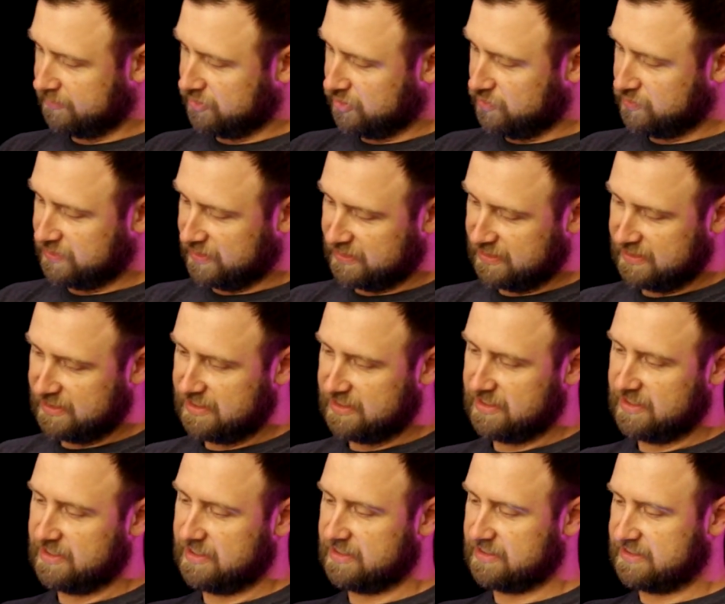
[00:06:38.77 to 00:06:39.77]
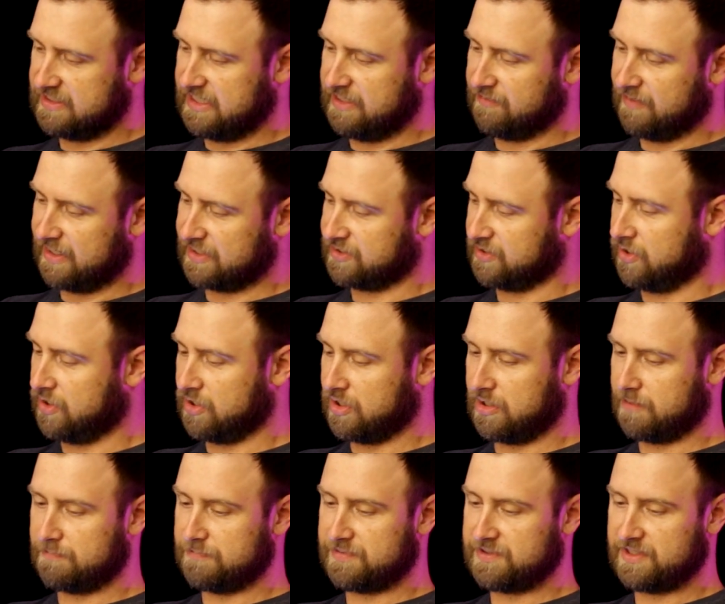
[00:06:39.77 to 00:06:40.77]
Using the Trex
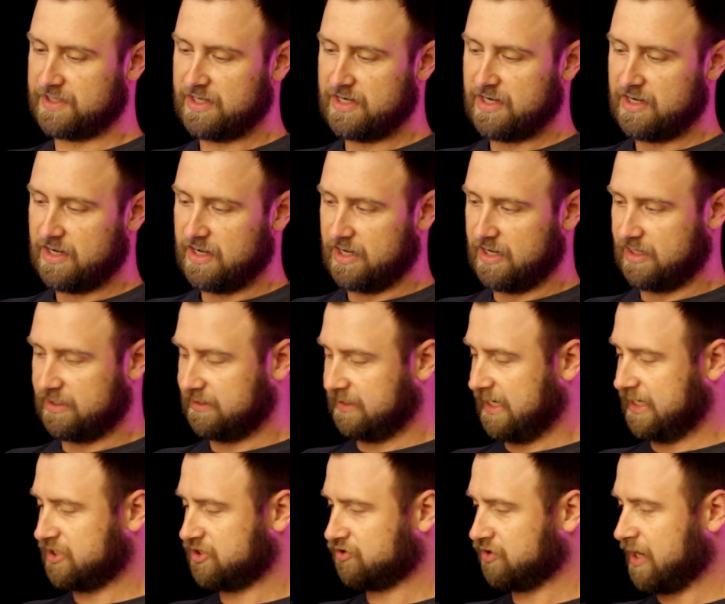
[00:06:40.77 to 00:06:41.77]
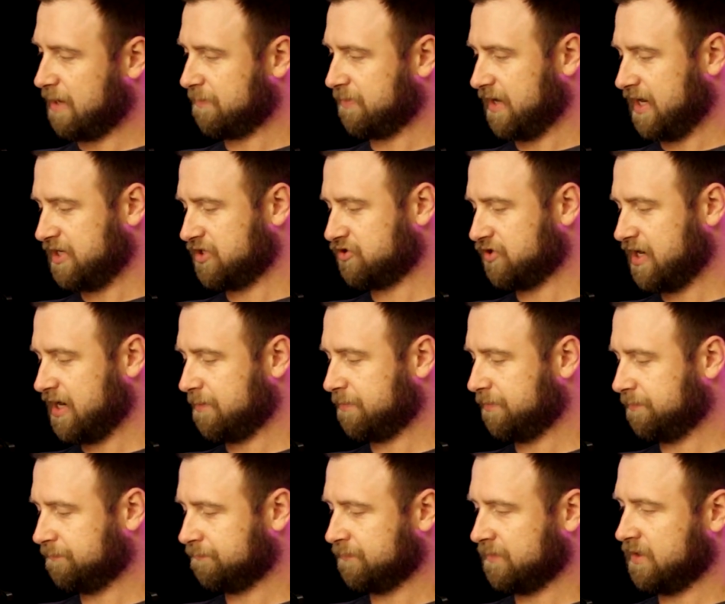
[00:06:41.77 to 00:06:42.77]
arms, leg strap, thigh strap,